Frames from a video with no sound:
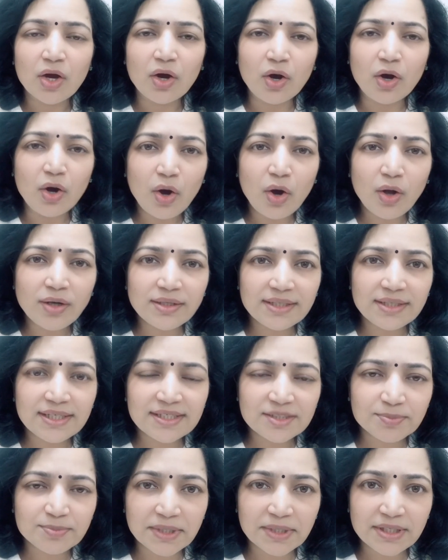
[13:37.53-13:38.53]
All
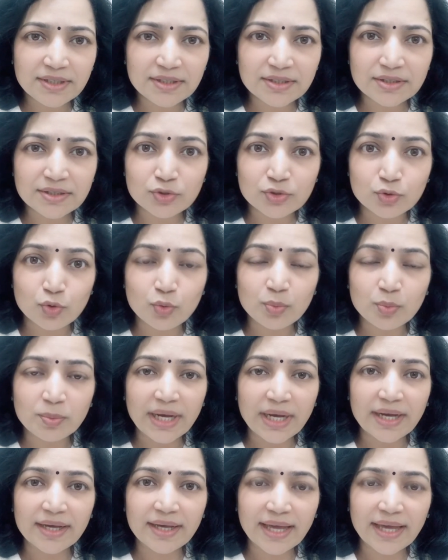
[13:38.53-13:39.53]
these speakers whom
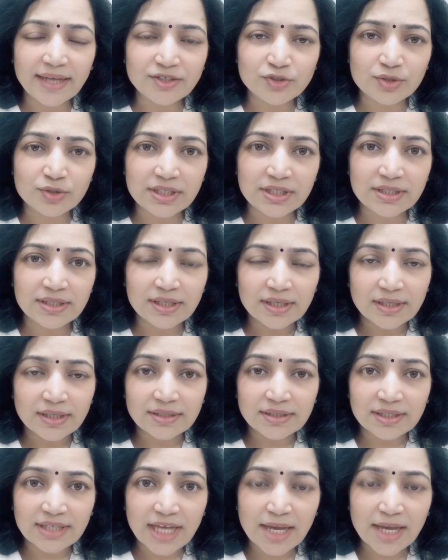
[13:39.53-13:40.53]
I actually,
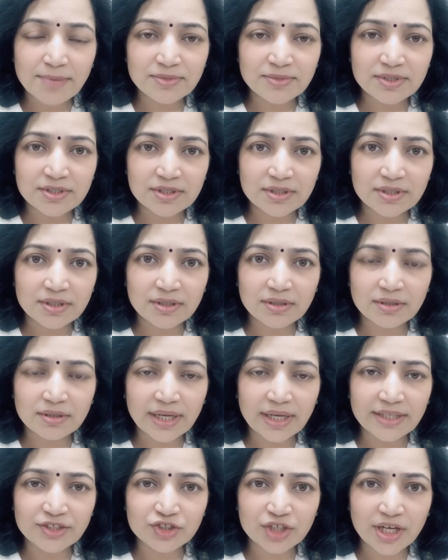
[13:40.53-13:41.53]
the names
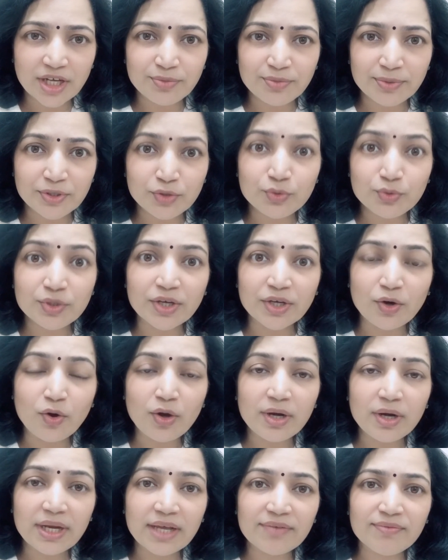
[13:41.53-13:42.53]
I shared with you, they
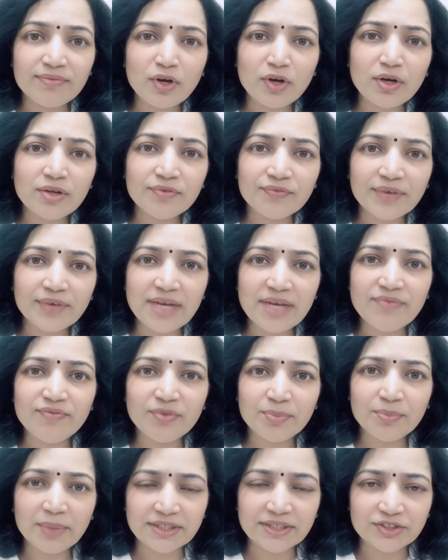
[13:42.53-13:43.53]
all have a lot of
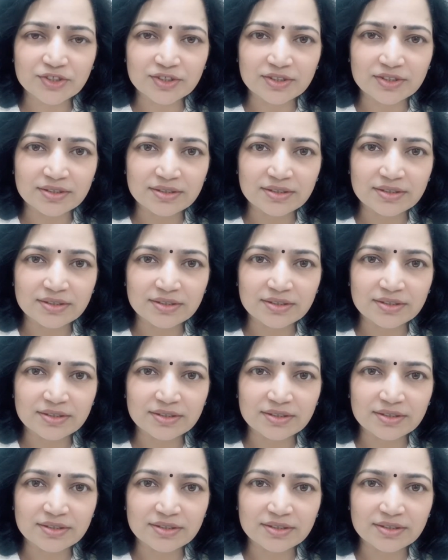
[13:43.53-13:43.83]
information.